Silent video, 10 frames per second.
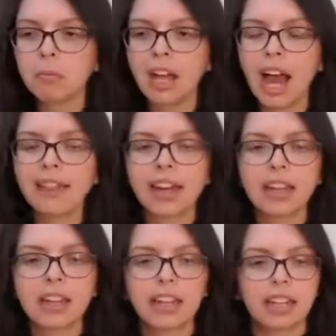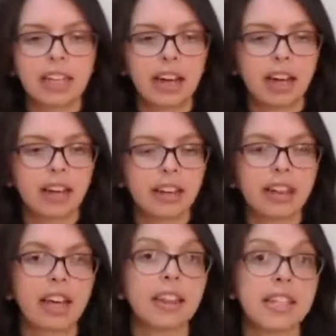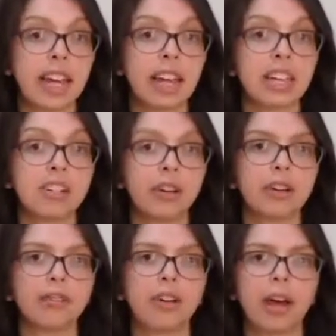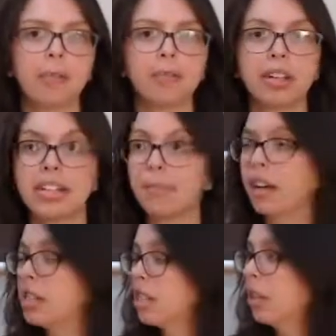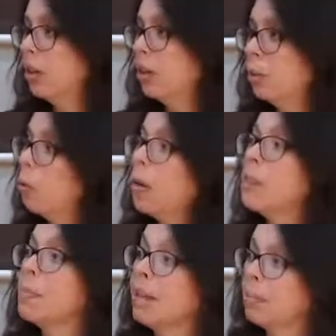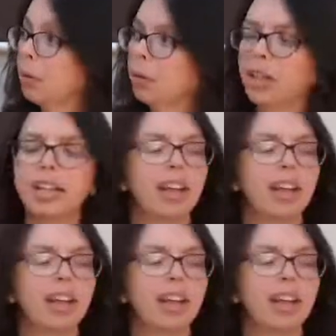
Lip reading: and then in the other stage of bring to mind all those people,